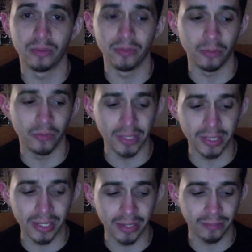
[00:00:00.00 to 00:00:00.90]
The only thing
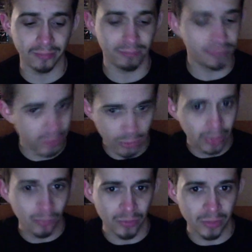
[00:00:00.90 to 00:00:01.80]
that
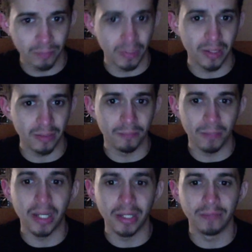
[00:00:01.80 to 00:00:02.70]
was in my
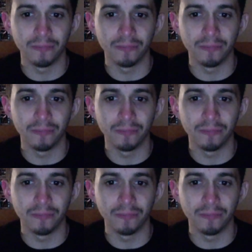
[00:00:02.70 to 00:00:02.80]
mind,